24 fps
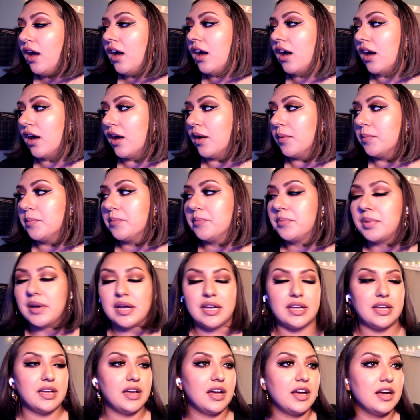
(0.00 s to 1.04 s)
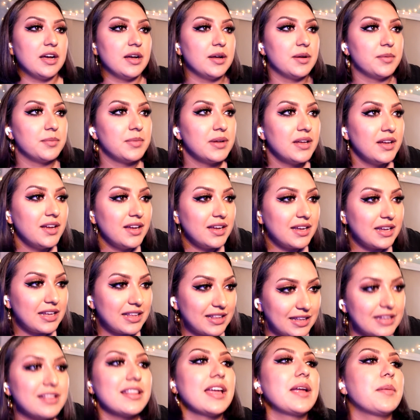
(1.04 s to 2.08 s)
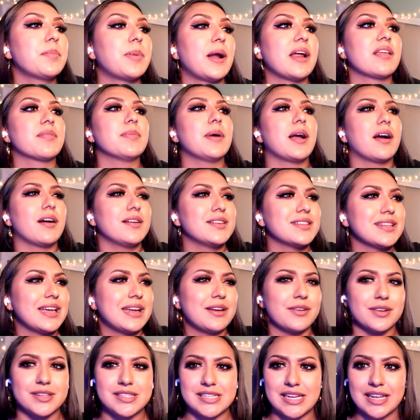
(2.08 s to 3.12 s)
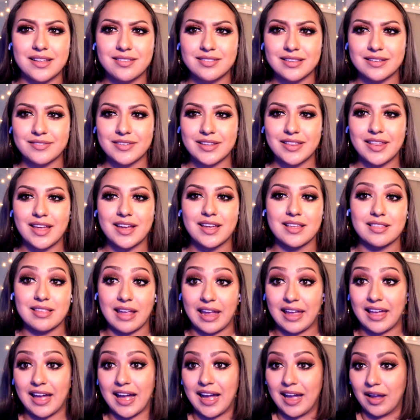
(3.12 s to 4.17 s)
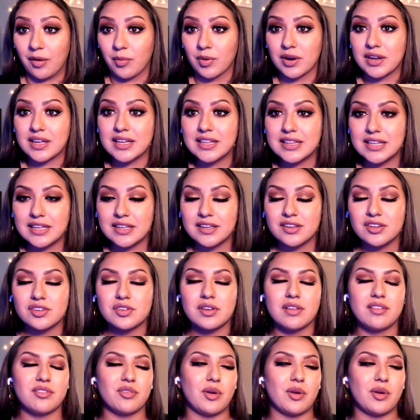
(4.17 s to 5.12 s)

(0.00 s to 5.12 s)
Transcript: Um, but um, it like breaks my heart to like critique stuff like that because like I work in the industry,